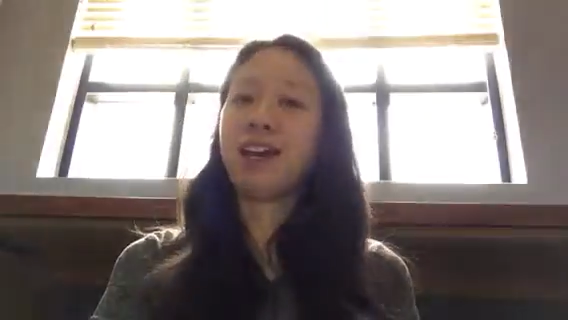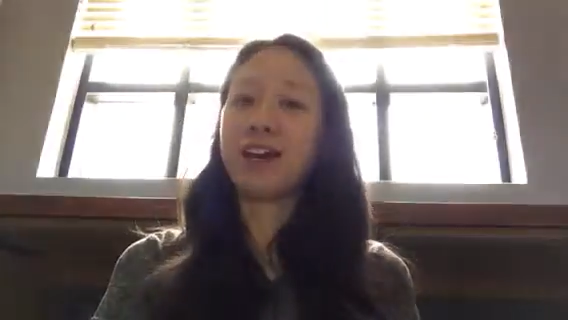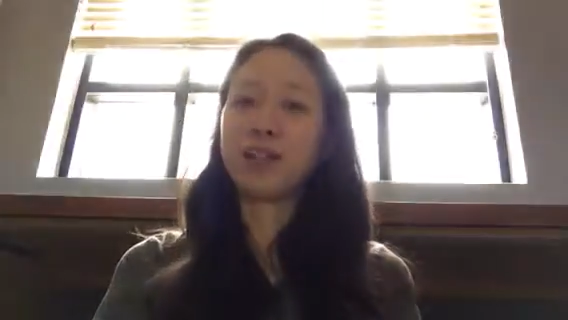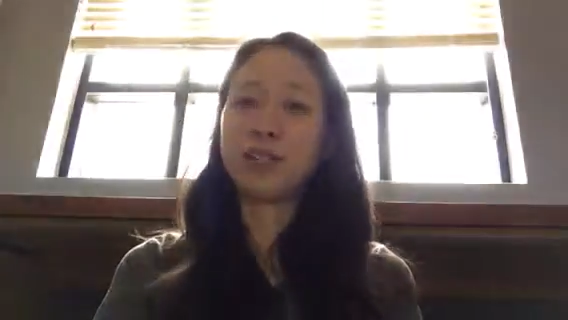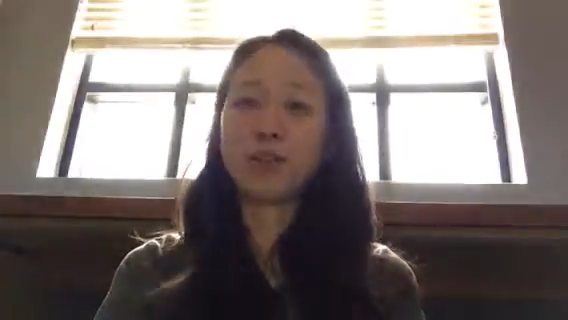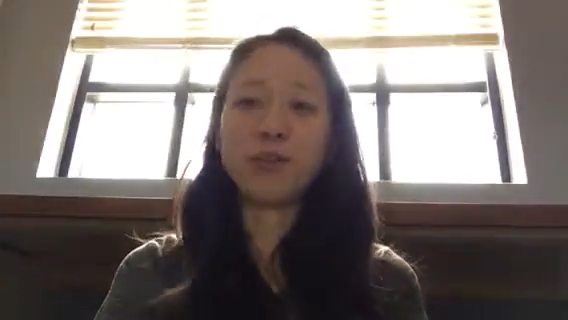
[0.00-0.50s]

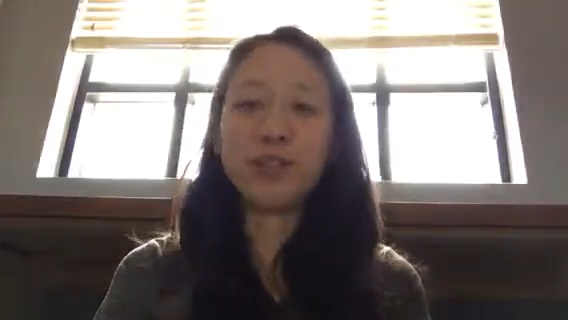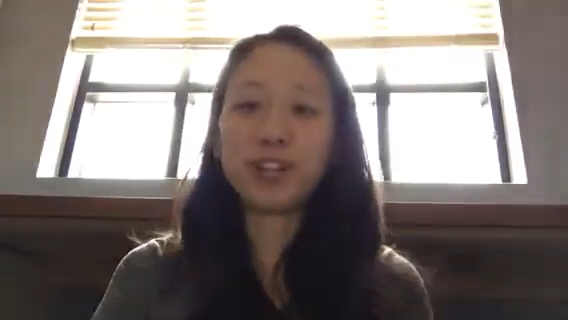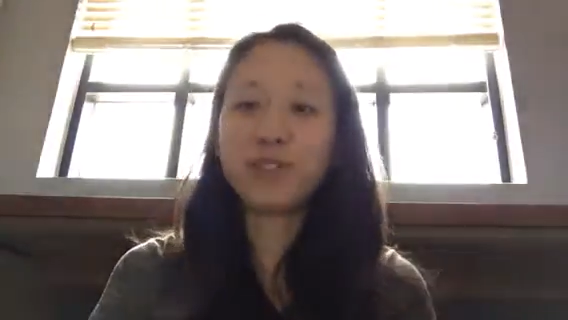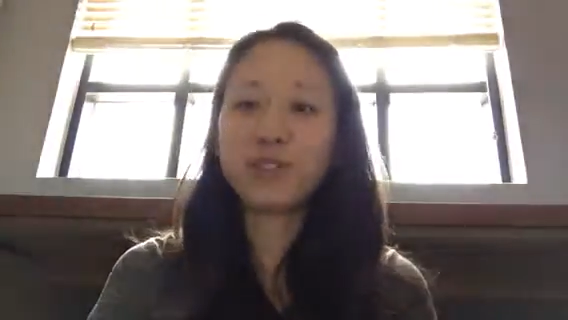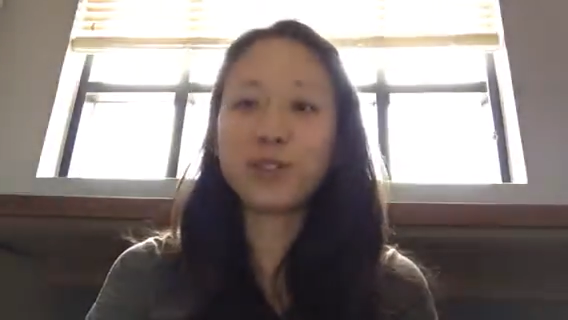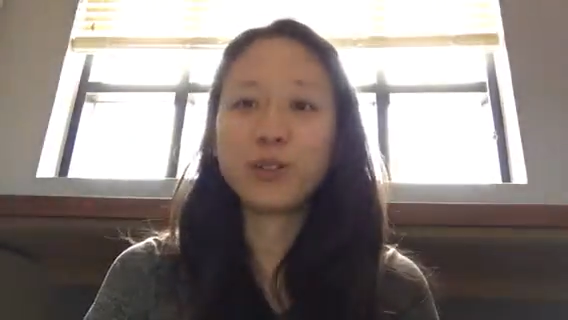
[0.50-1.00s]
I don't
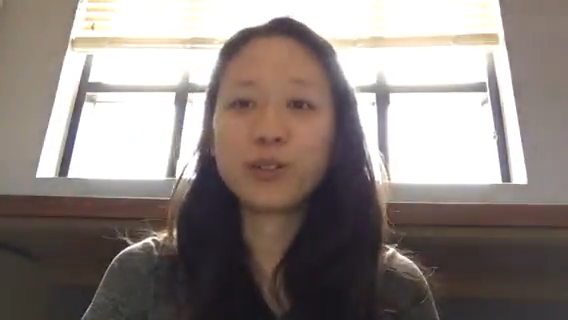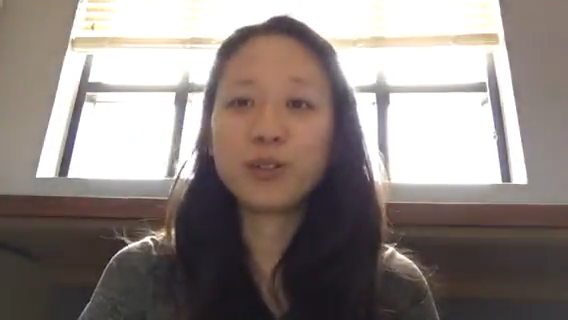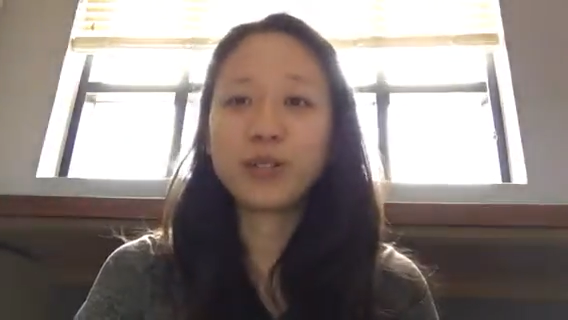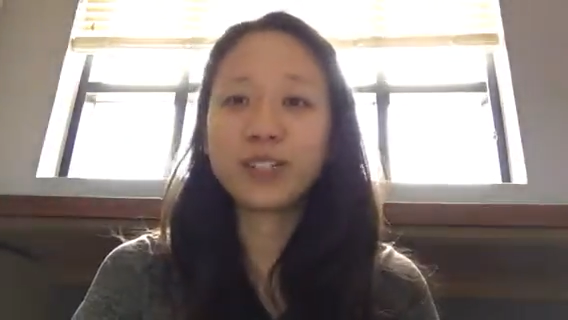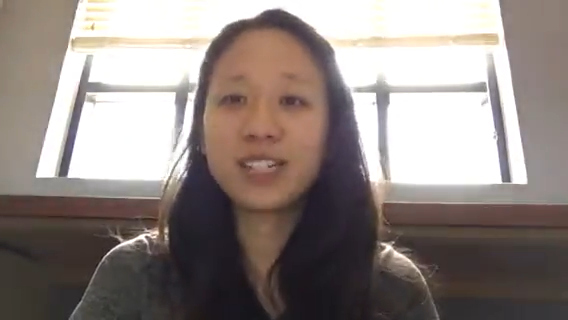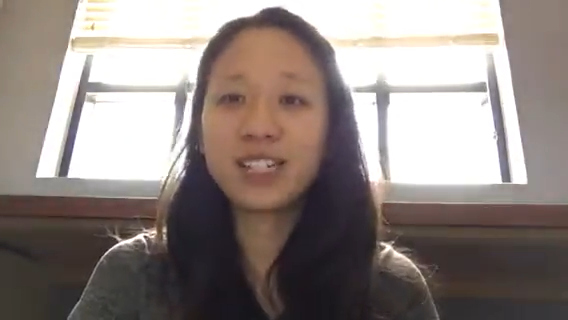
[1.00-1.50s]
have to go to
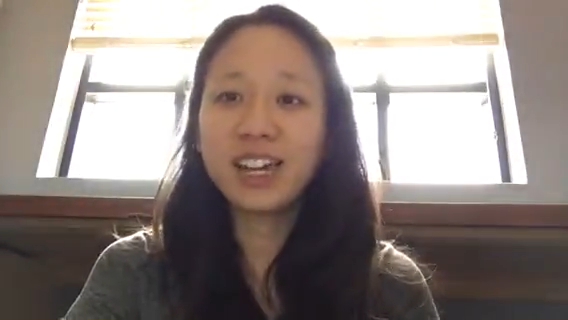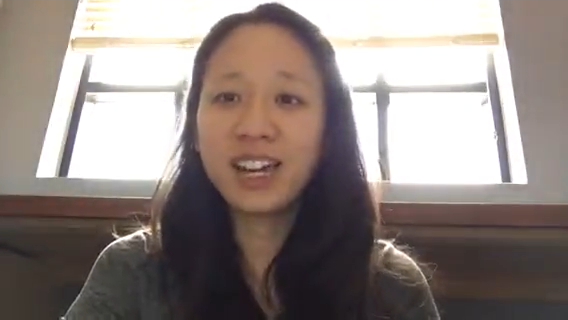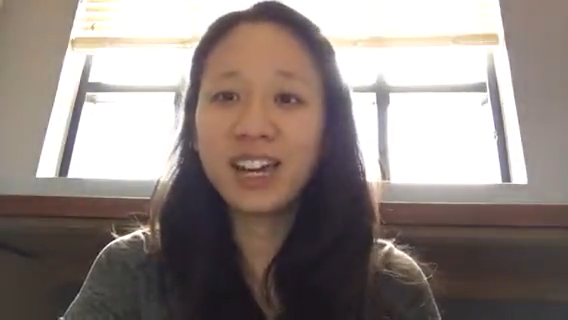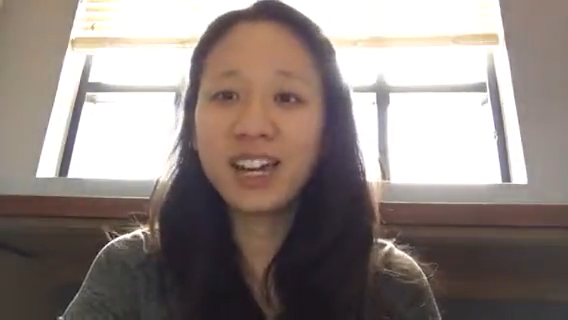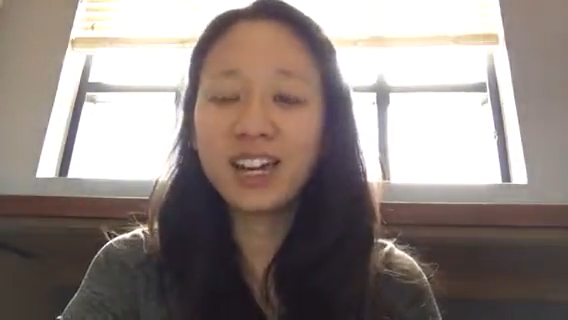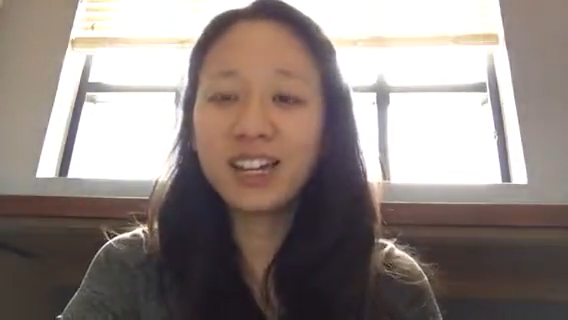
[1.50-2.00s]
work
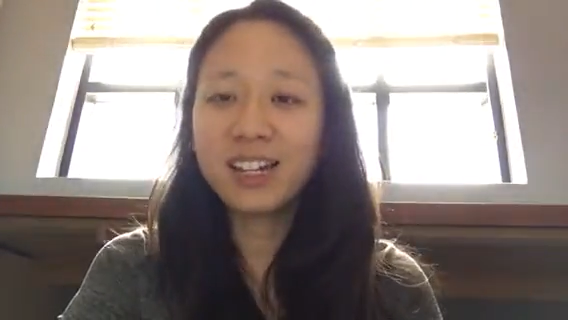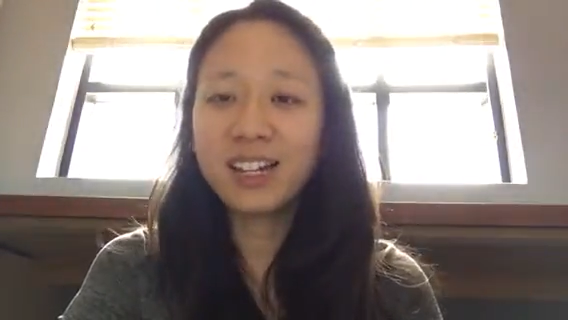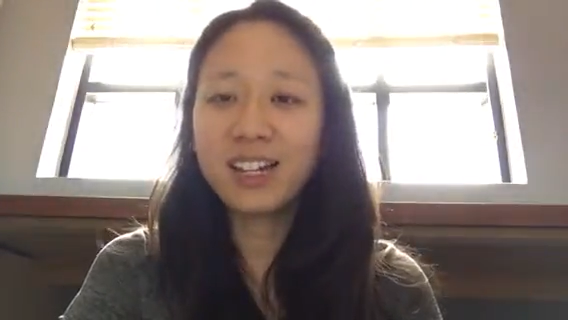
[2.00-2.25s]
today.